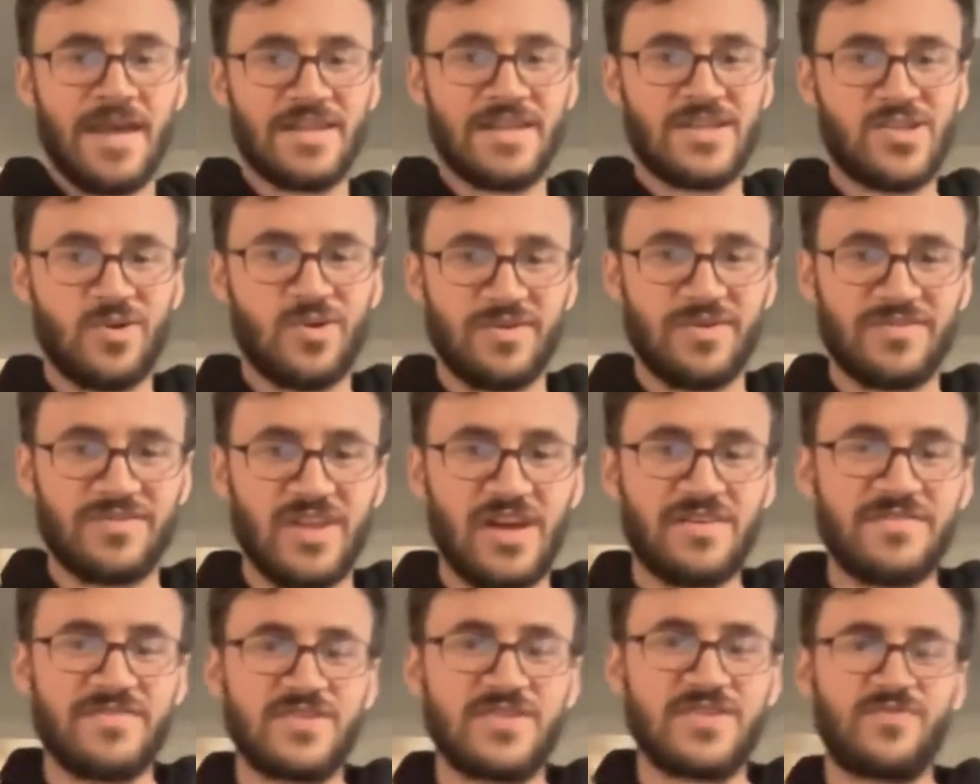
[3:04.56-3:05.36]
And so, if
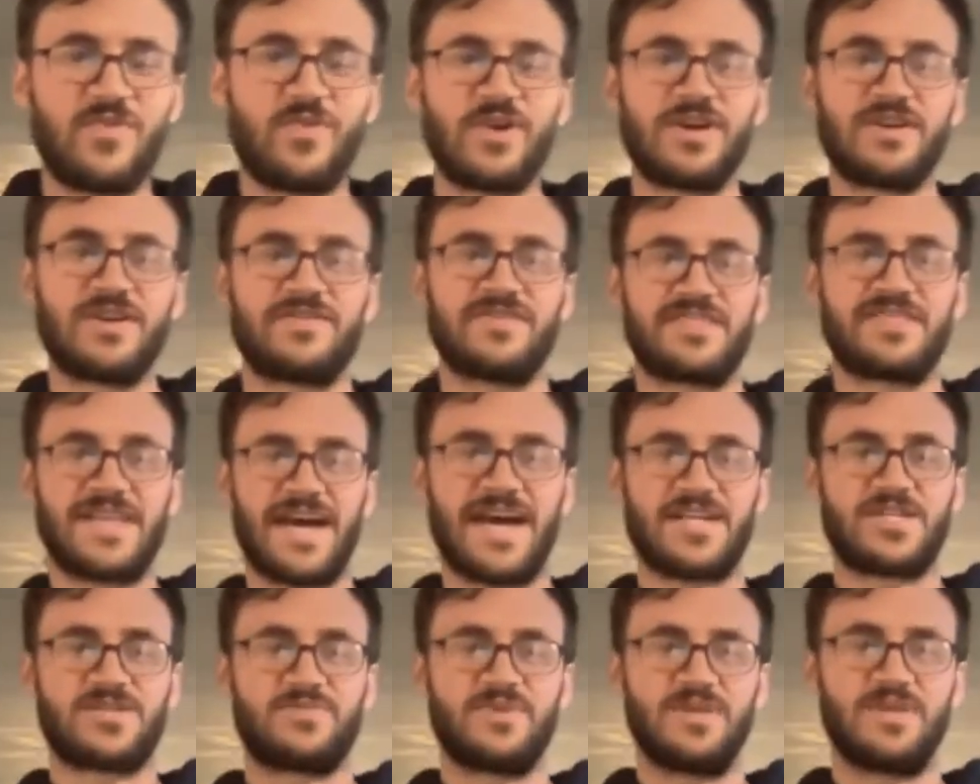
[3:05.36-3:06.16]
love is void of
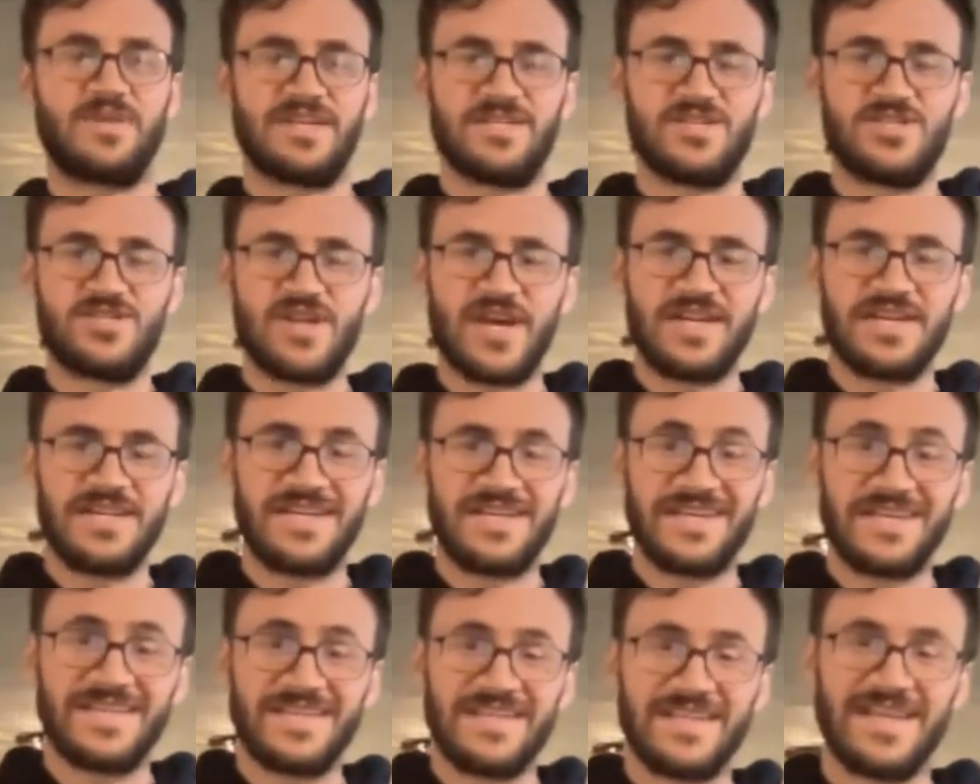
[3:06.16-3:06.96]
attachment,
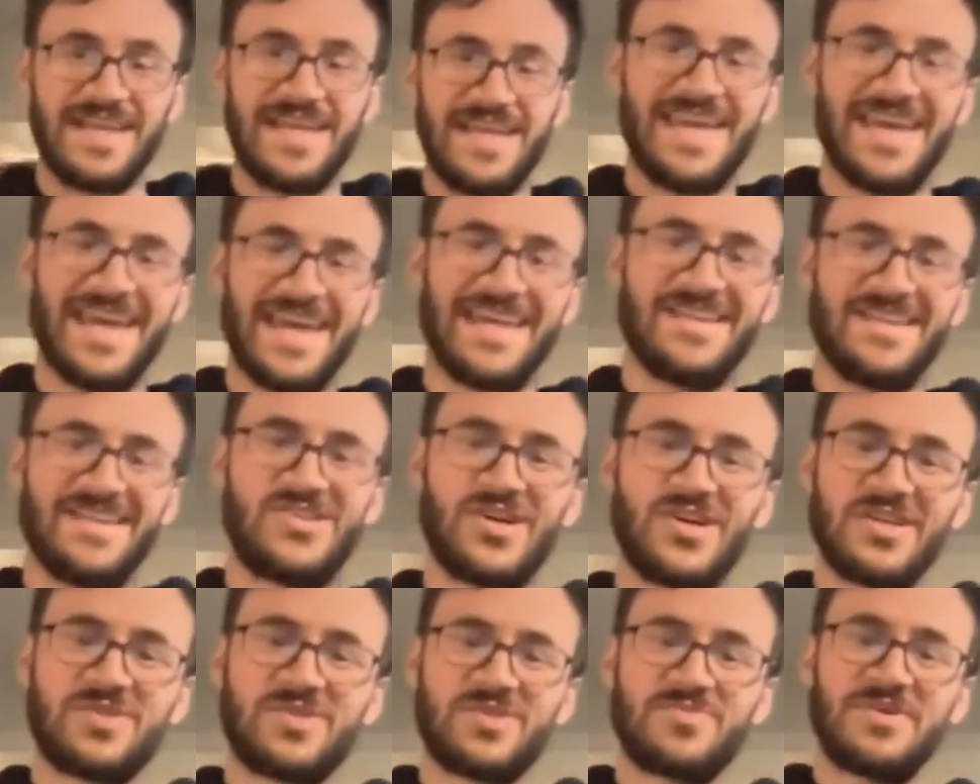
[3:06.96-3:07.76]
agenda, and
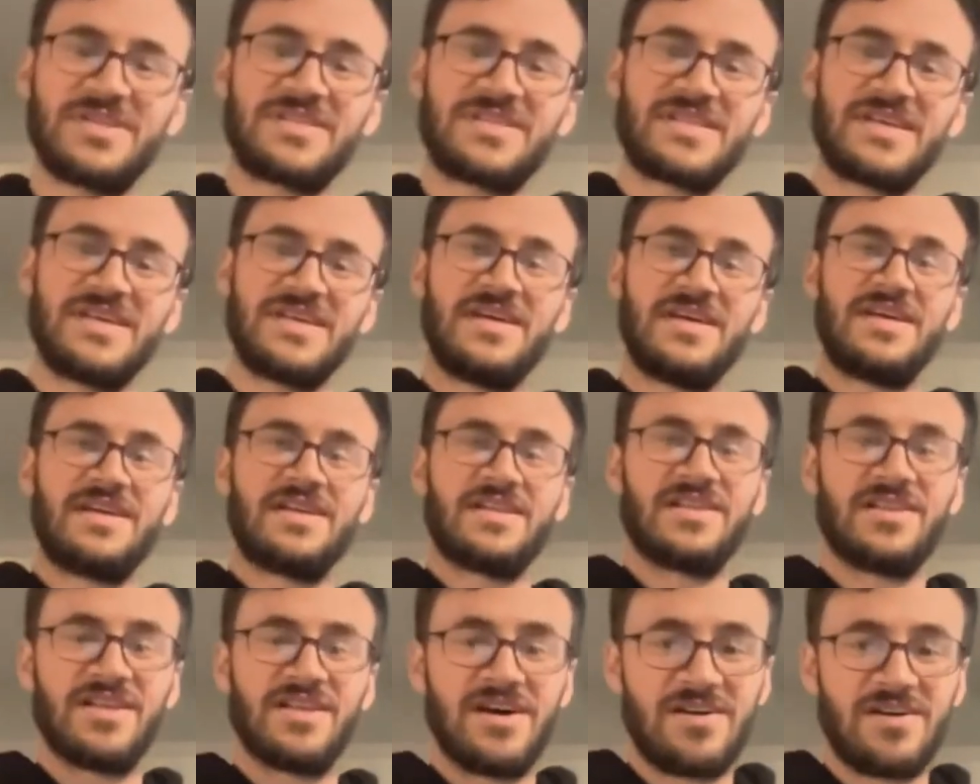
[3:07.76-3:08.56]
judgment,
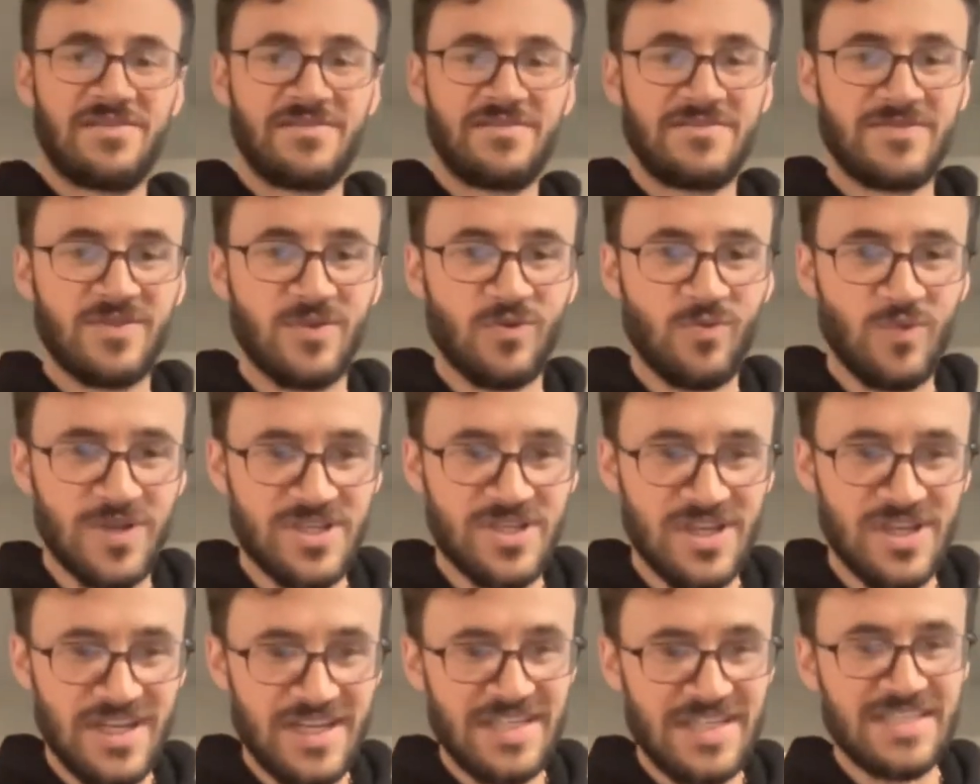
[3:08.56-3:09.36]
love,
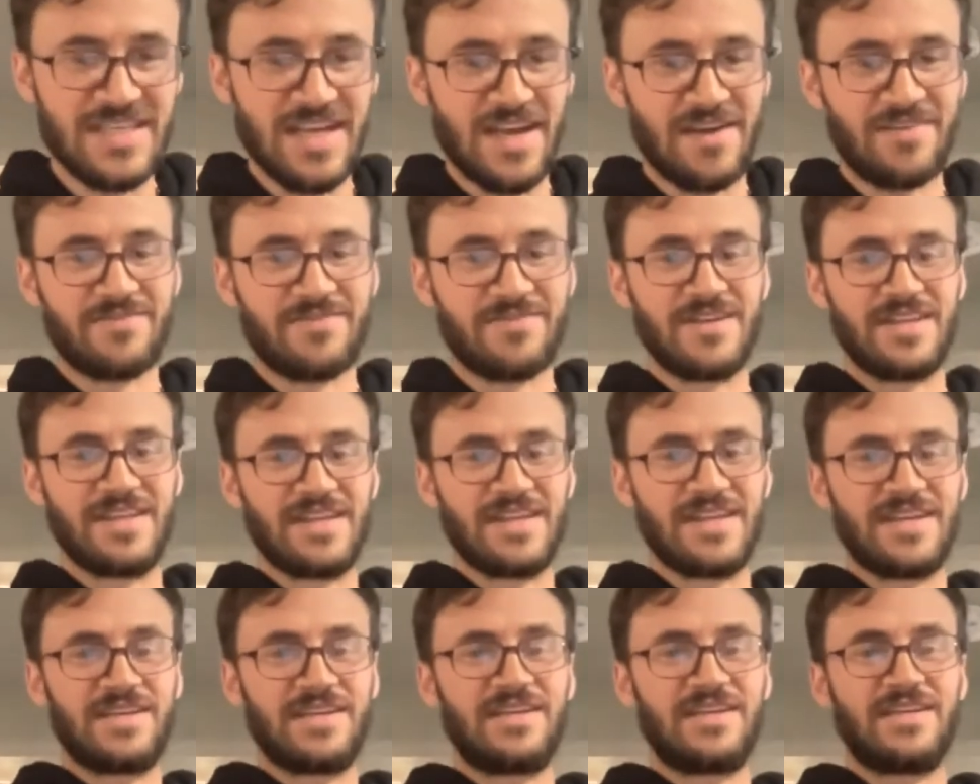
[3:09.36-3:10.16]
which is
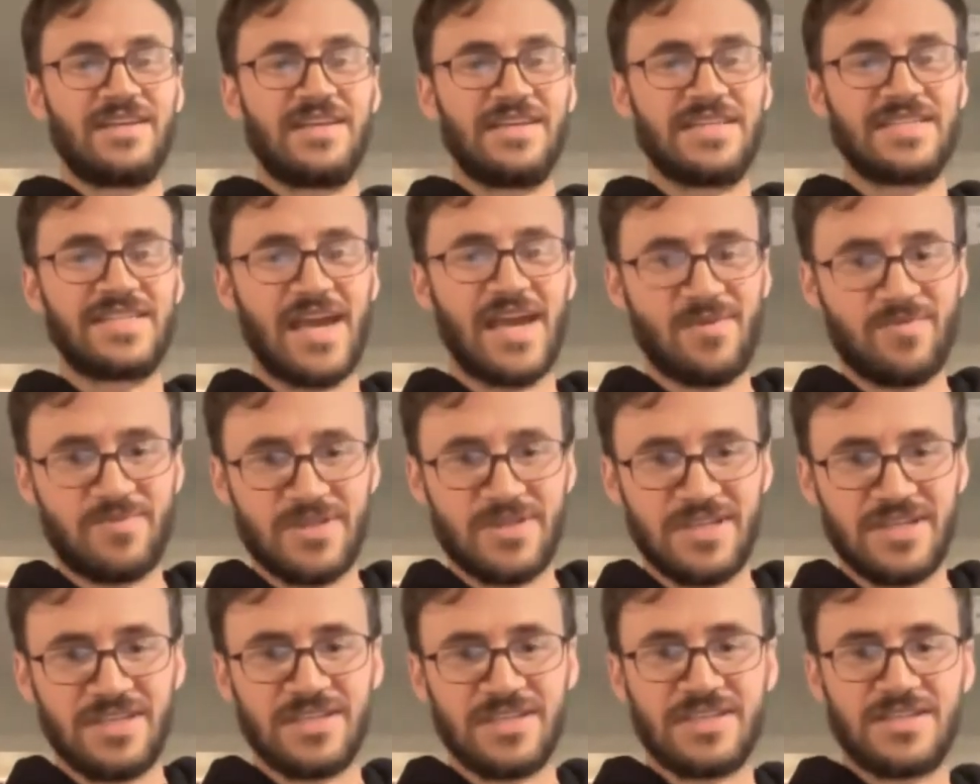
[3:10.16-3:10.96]
everything, is
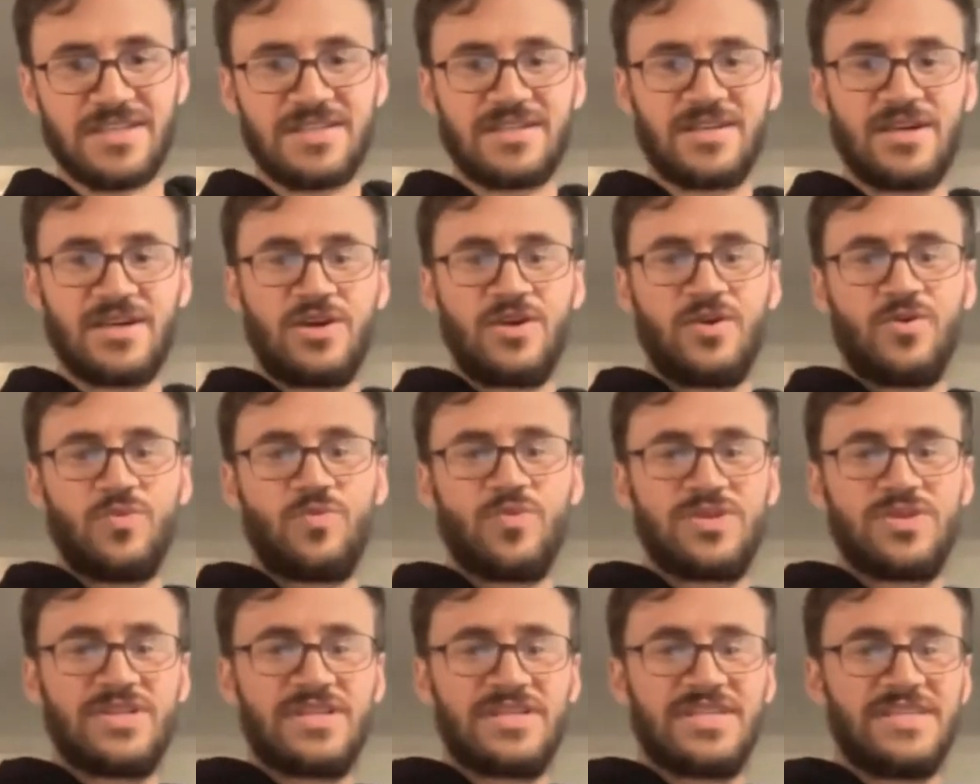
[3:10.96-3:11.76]
emptiness,
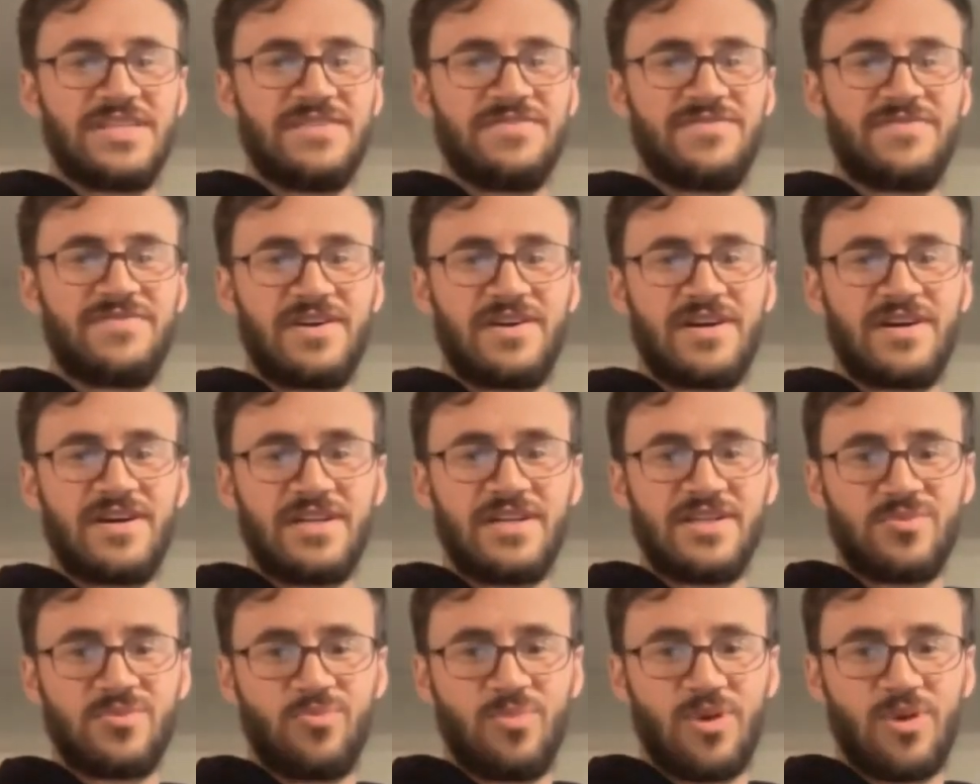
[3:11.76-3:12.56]
which is
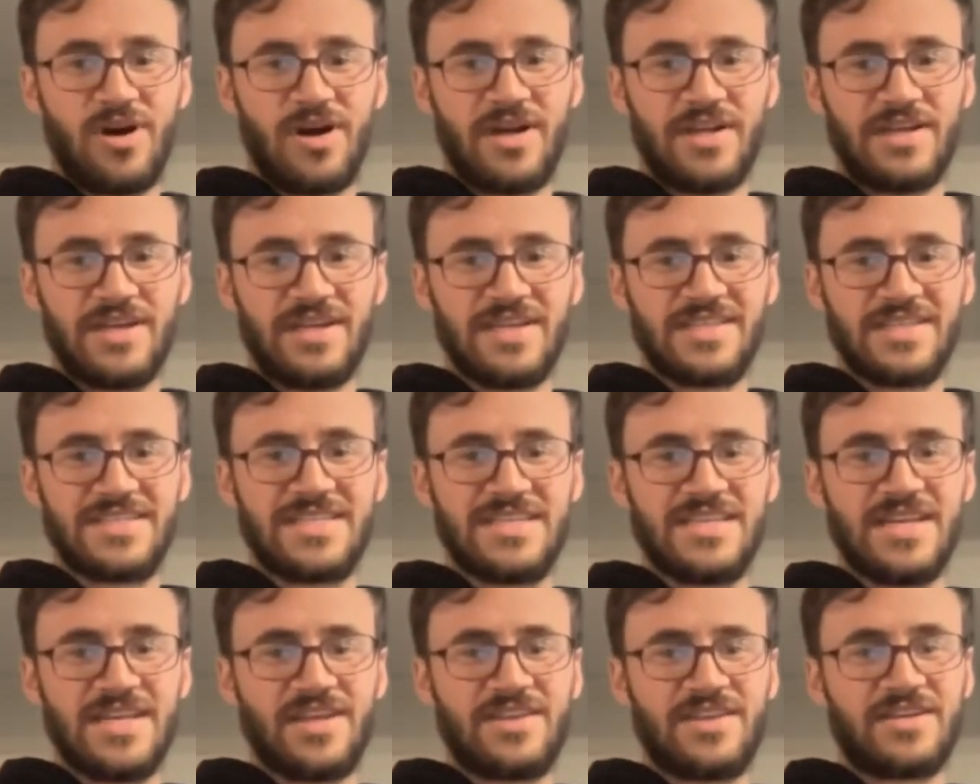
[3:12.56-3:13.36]
defined by
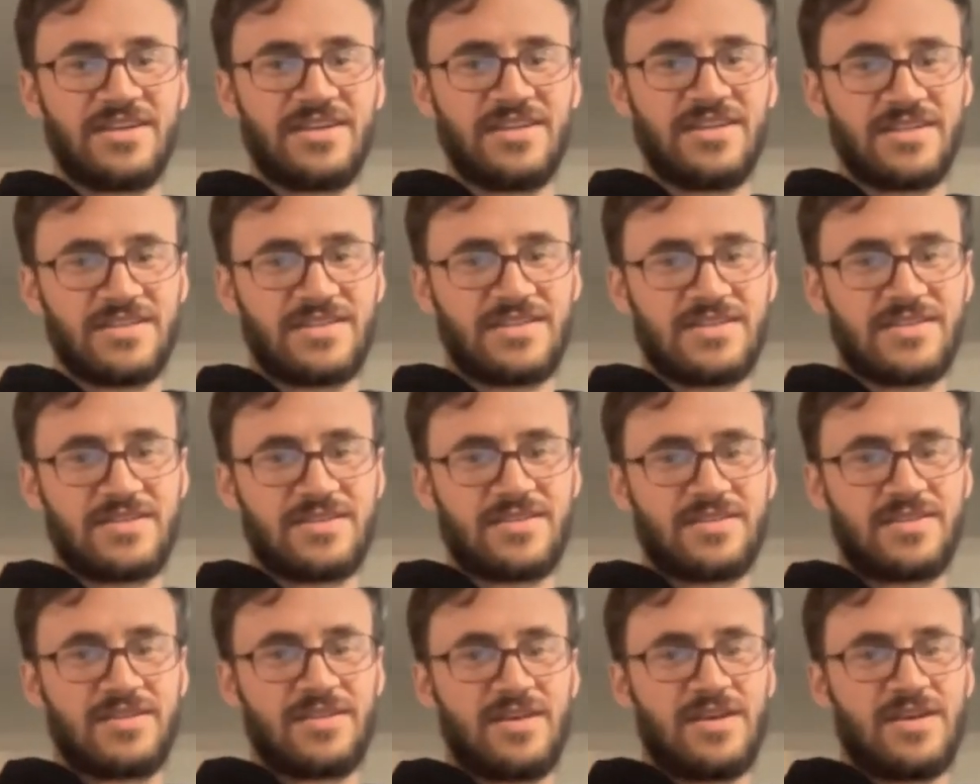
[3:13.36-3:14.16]
its
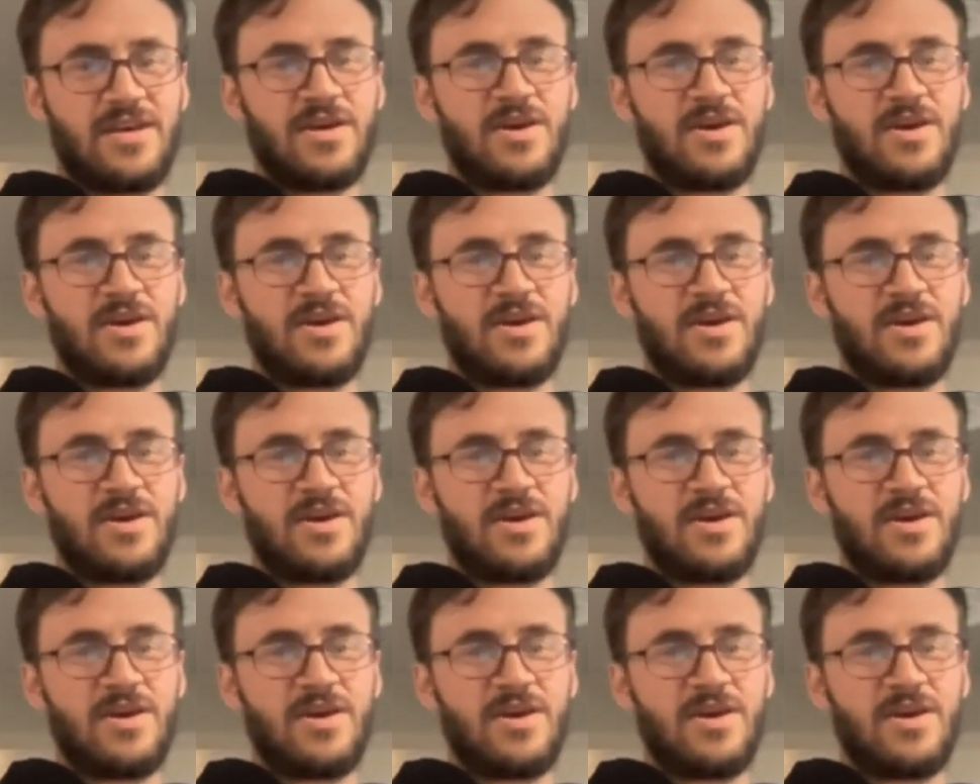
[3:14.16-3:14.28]
nothingness.